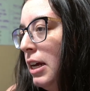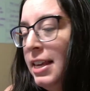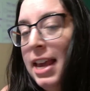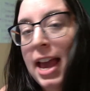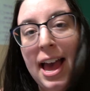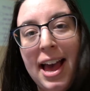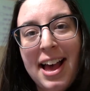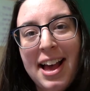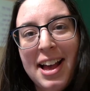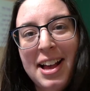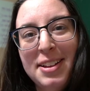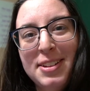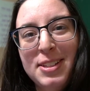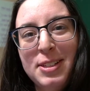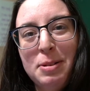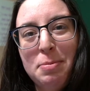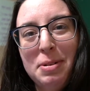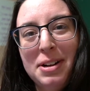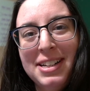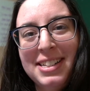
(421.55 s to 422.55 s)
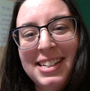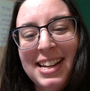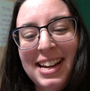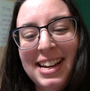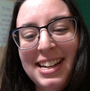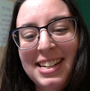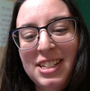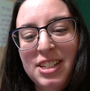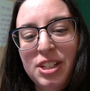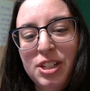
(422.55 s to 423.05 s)
yeah, super
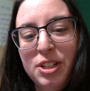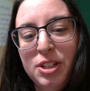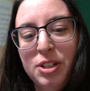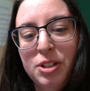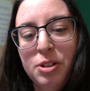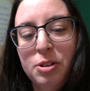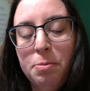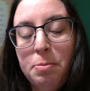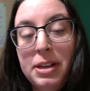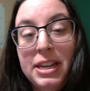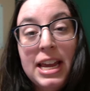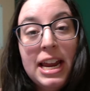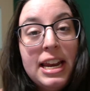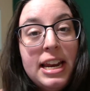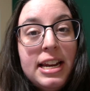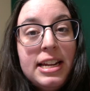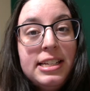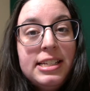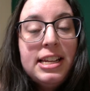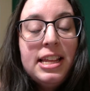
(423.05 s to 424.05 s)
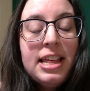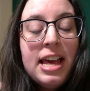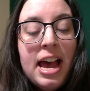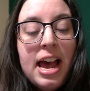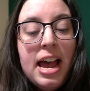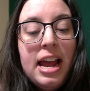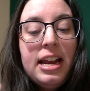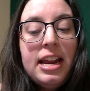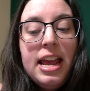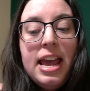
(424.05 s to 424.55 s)
excited to be getting into
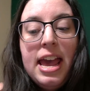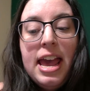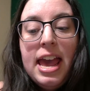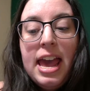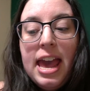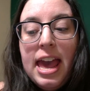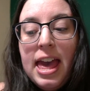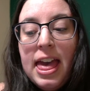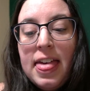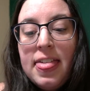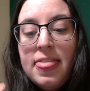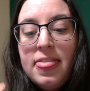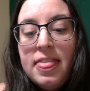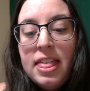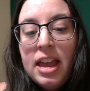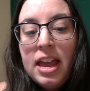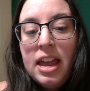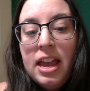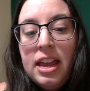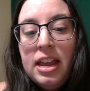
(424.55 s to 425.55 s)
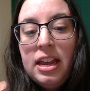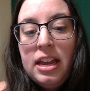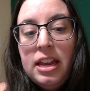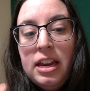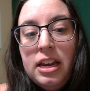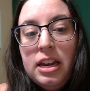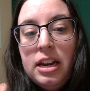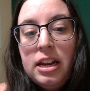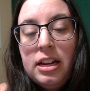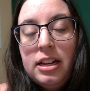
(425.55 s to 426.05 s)
that. And
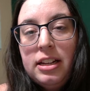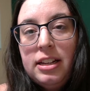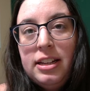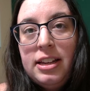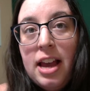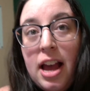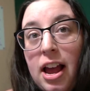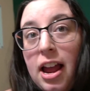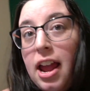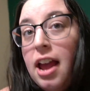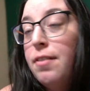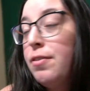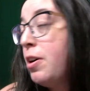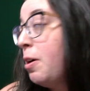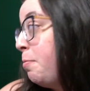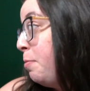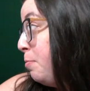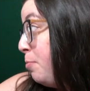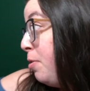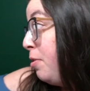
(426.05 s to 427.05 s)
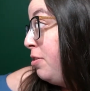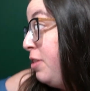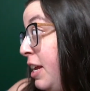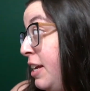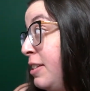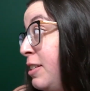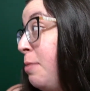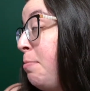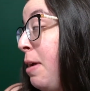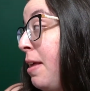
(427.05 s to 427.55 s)
then, yeah, I have a couple more
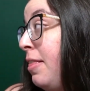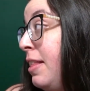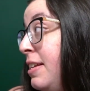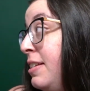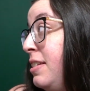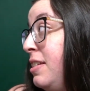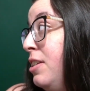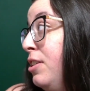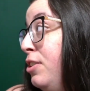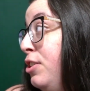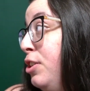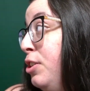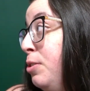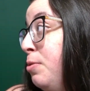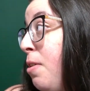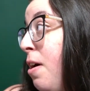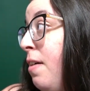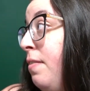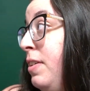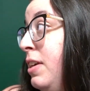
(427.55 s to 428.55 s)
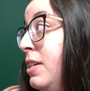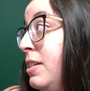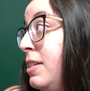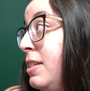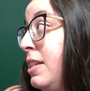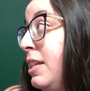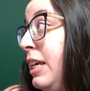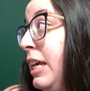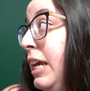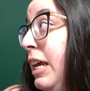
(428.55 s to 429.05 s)
things on my list to do,
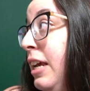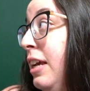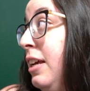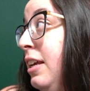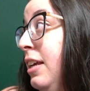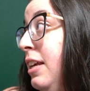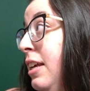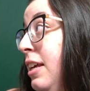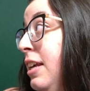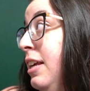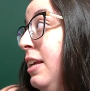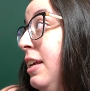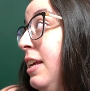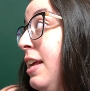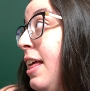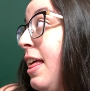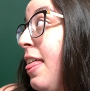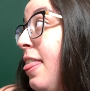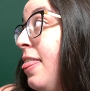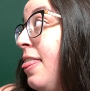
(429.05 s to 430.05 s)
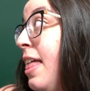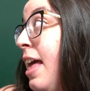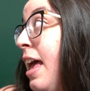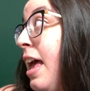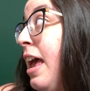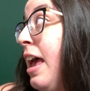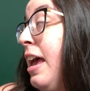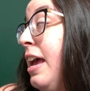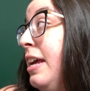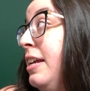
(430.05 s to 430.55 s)
obviously.
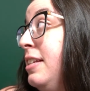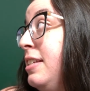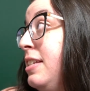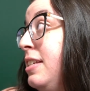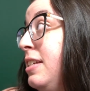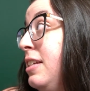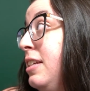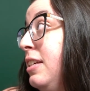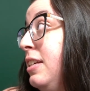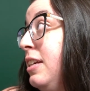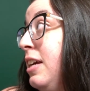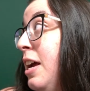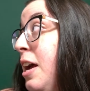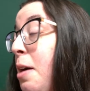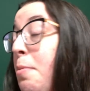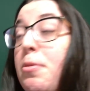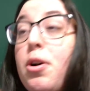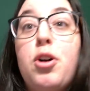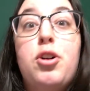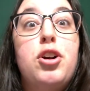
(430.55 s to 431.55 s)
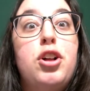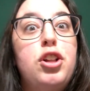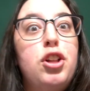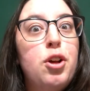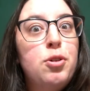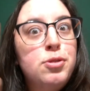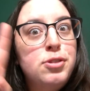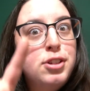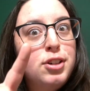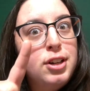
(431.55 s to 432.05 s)
That a
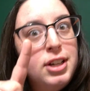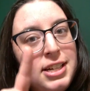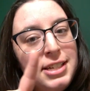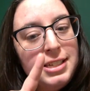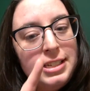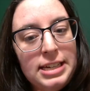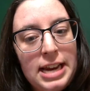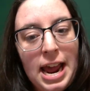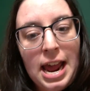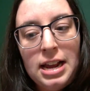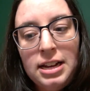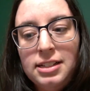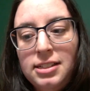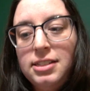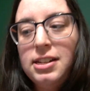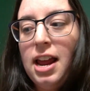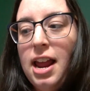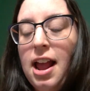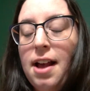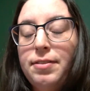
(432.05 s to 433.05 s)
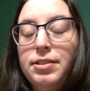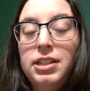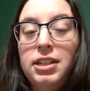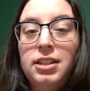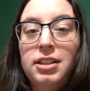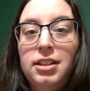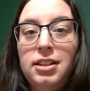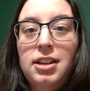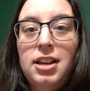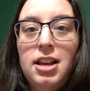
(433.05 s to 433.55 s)
closer is next. I have
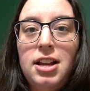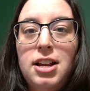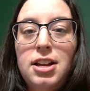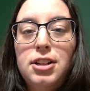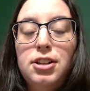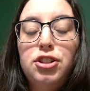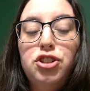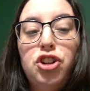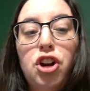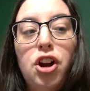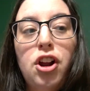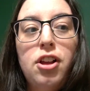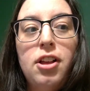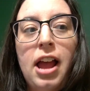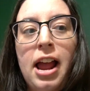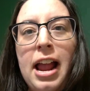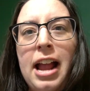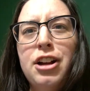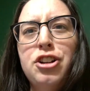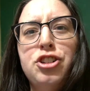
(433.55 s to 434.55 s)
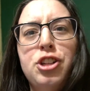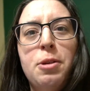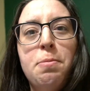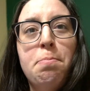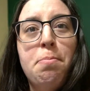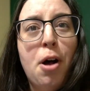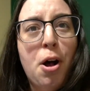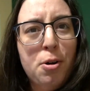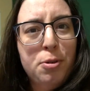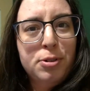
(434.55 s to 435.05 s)
to start. I
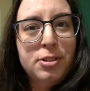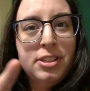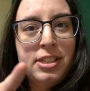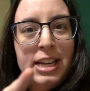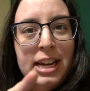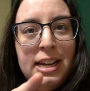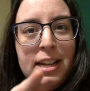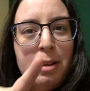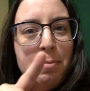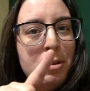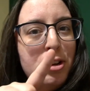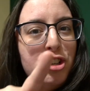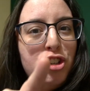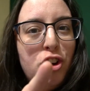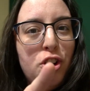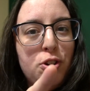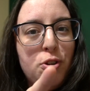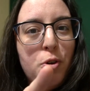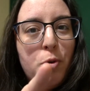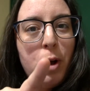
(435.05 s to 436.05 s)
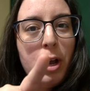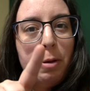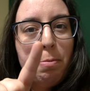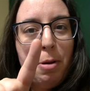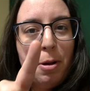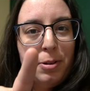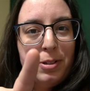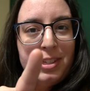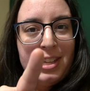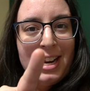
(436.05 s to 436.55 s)
actually posted, let me show you a quick
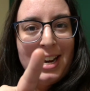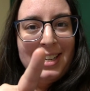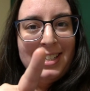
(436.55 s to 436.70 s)
post that I